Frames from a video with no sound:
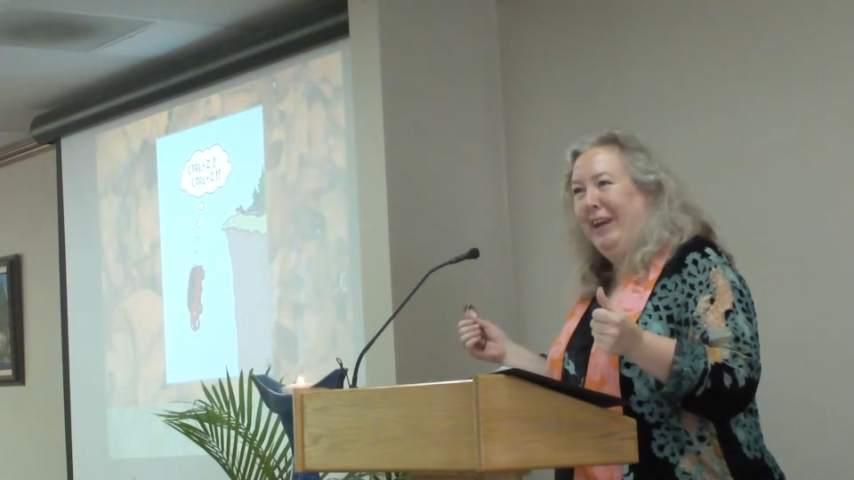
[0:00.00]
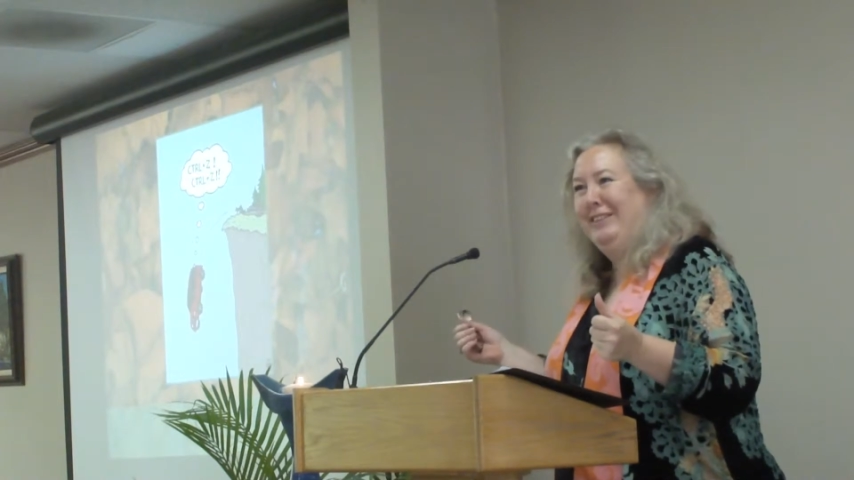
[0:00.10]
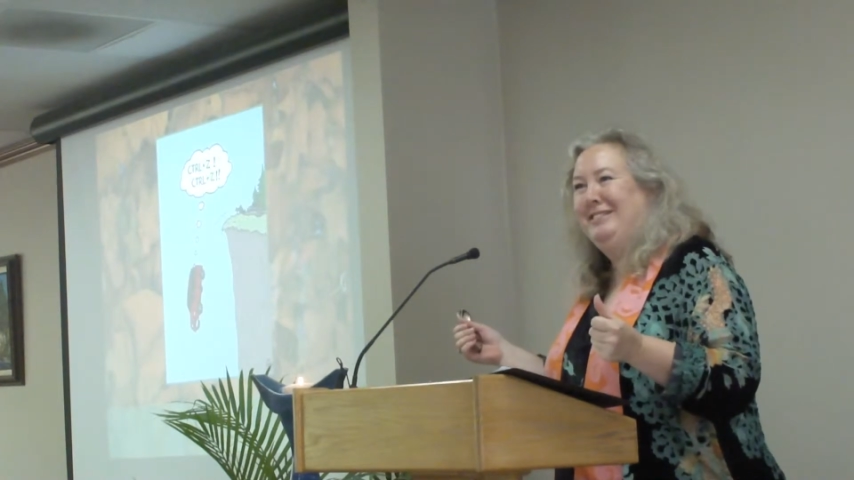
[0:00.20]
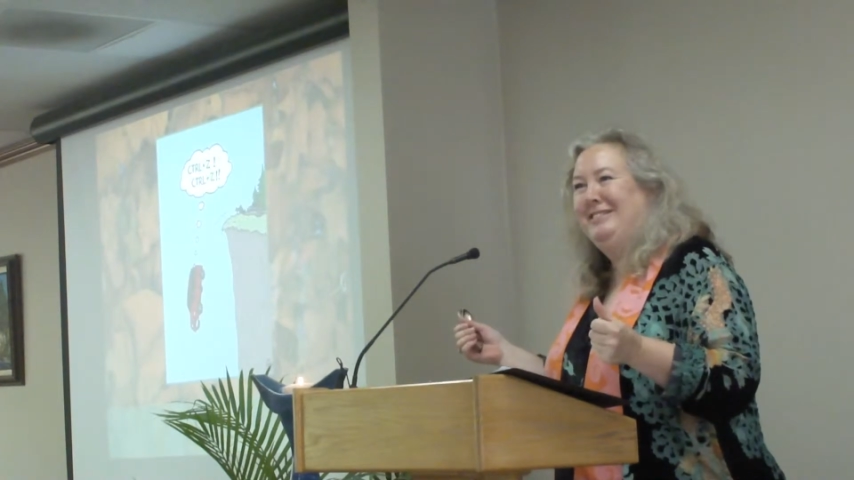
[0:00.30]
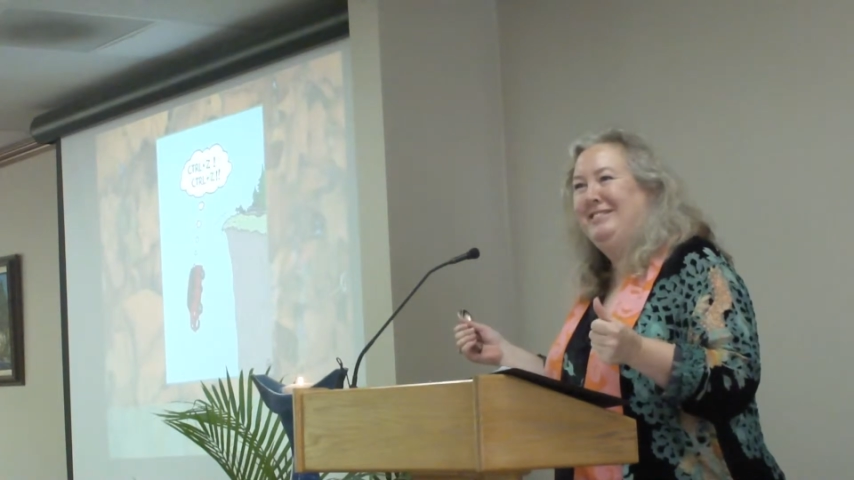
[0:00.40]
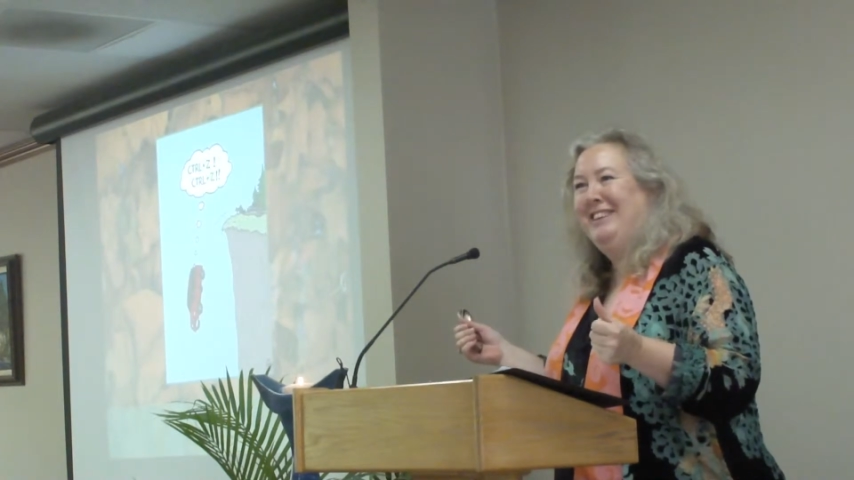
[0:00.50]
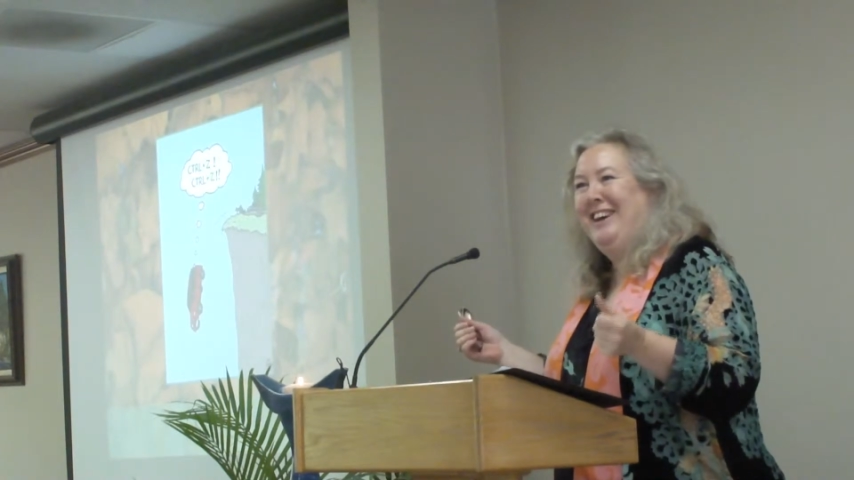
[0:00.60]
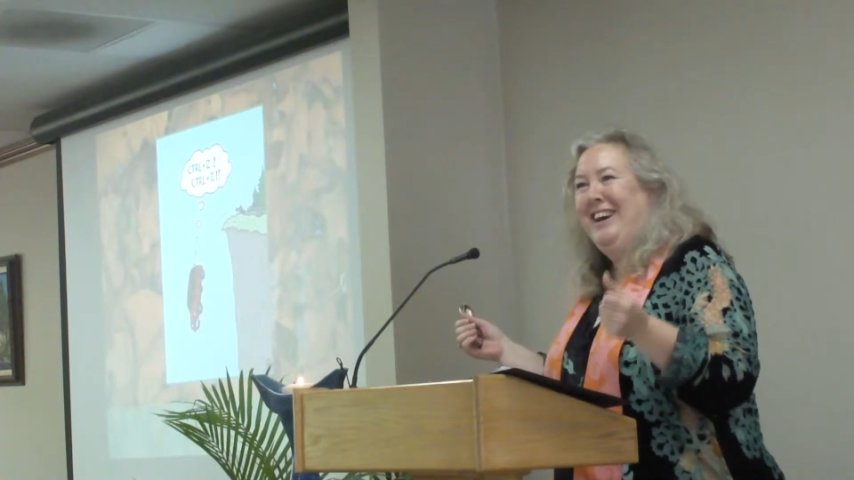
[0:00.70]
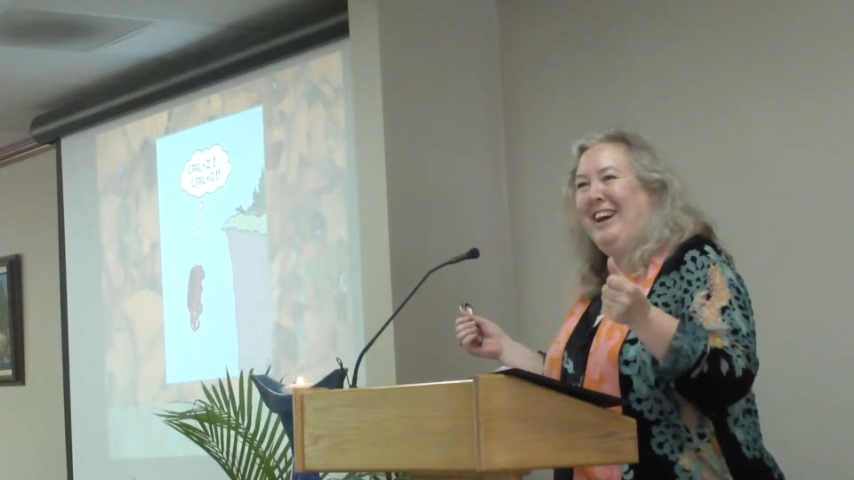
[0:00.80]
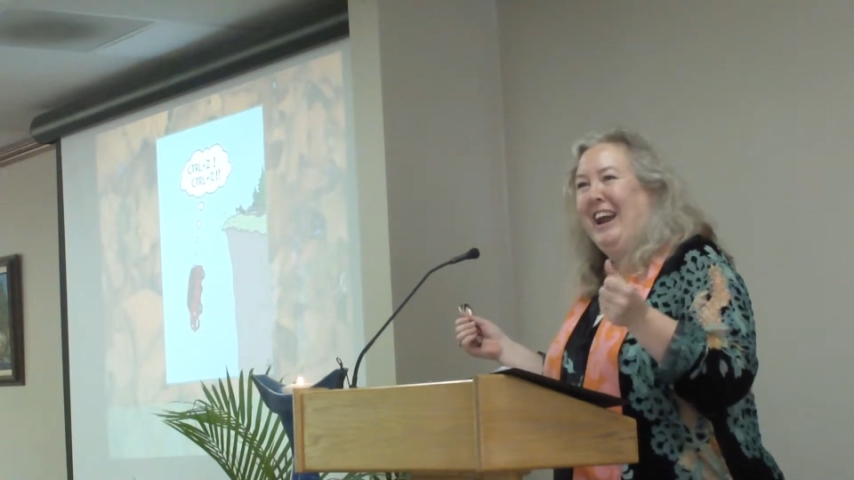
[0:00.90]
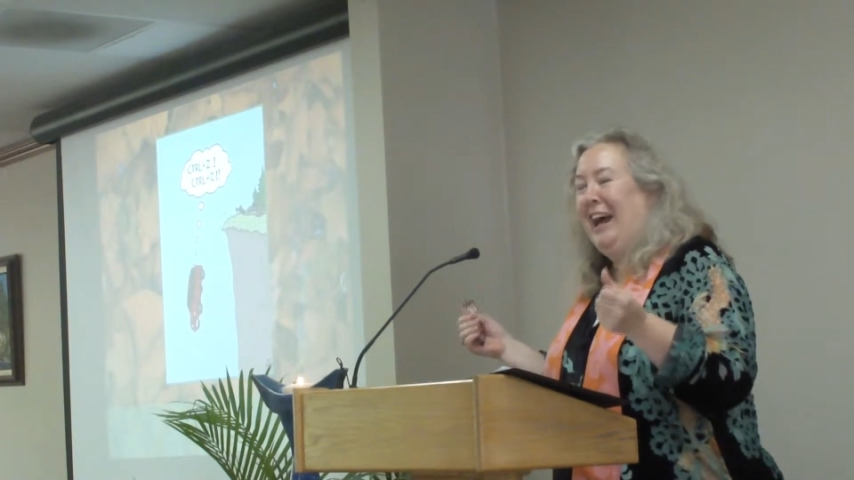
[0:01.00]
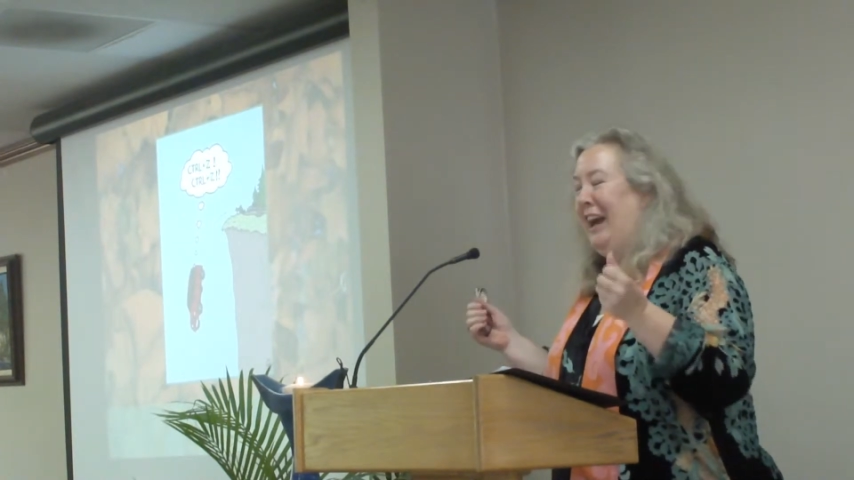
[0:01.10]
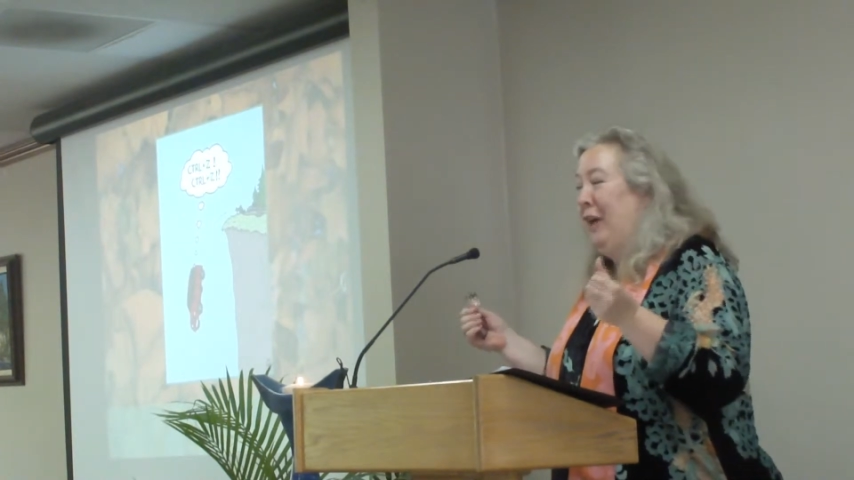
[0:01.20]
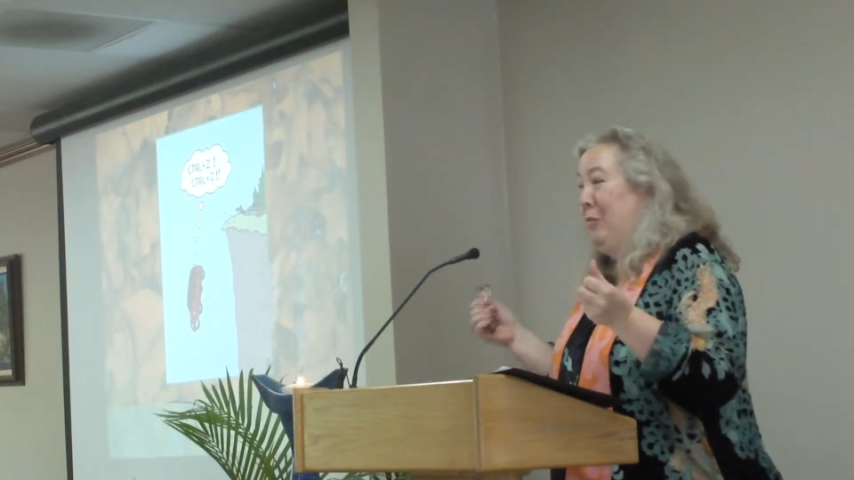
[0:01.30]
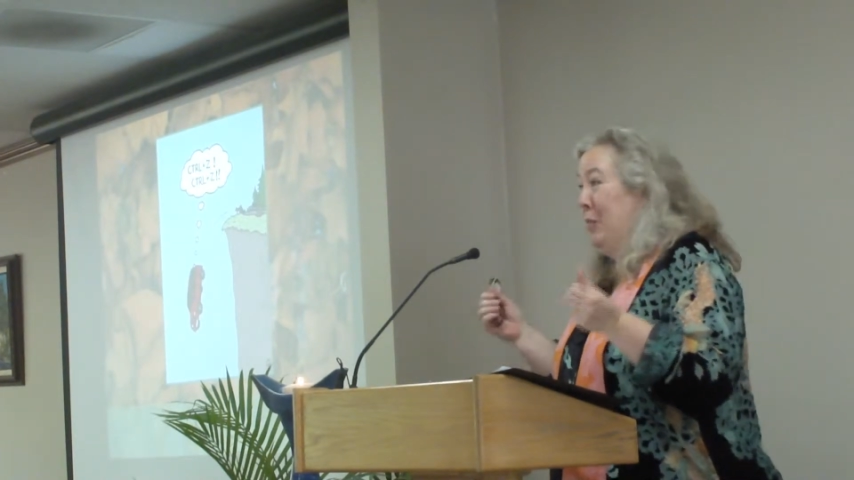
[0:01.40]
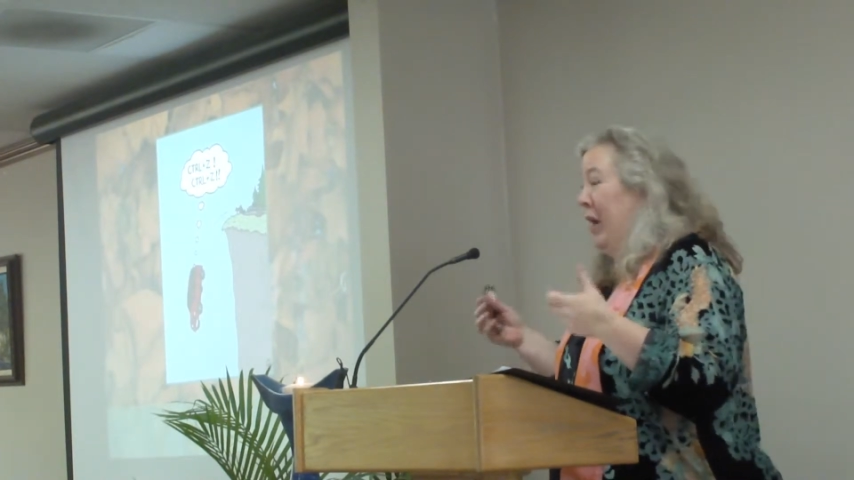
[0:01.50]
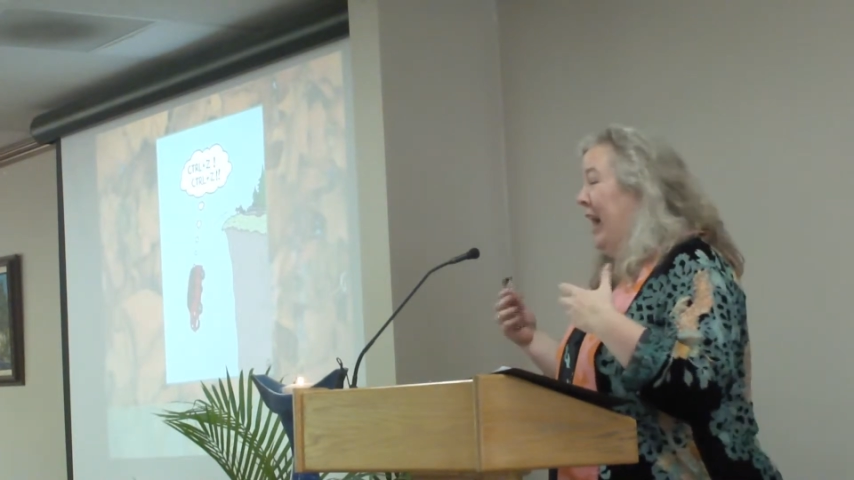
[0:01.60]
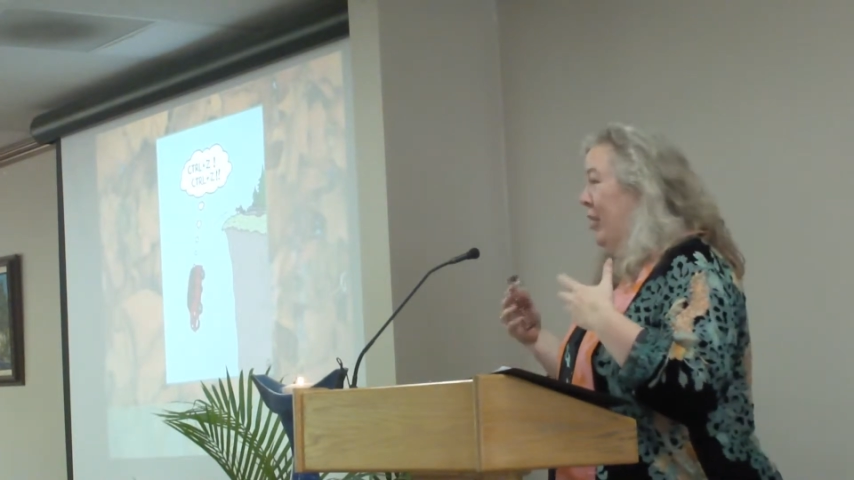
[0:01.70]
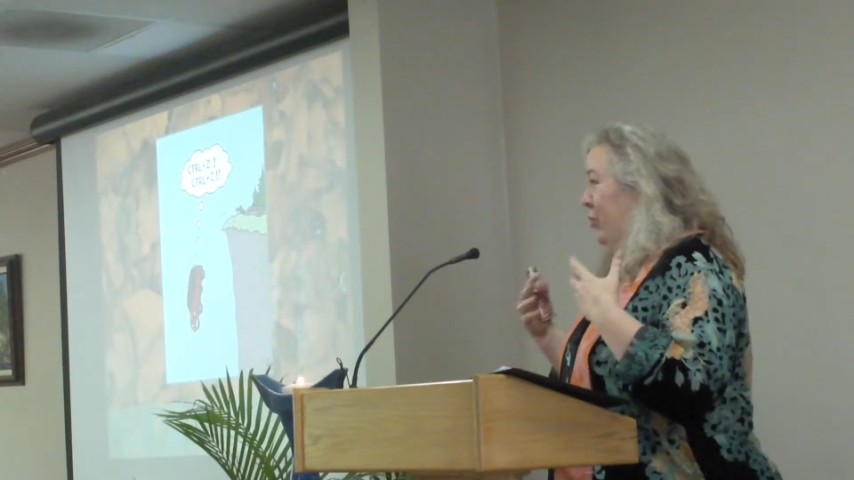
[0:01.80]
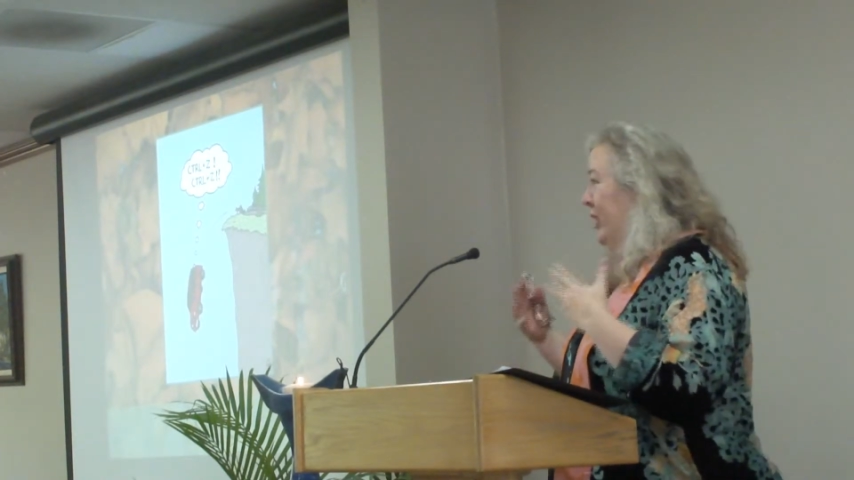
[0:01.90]
it. And I remember
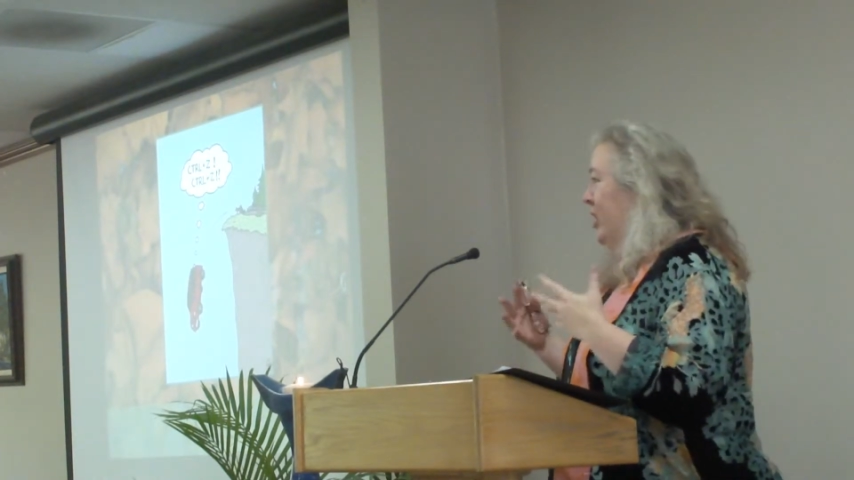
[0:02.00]
I had a